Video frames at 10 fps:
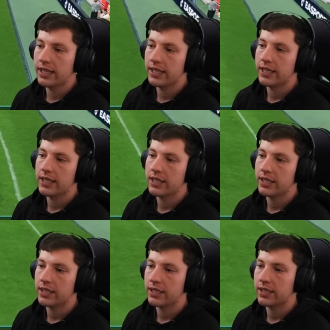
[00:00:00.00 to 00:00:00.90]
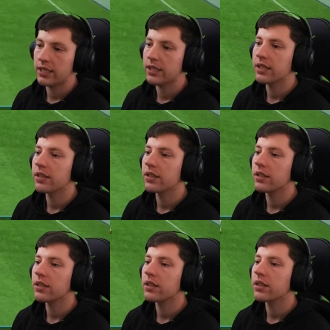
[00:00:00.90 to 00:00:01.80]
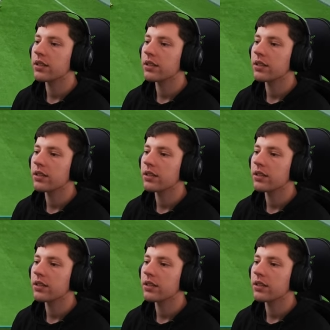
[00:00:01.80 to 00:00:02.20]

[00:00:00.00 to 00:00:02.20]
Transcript: (silence)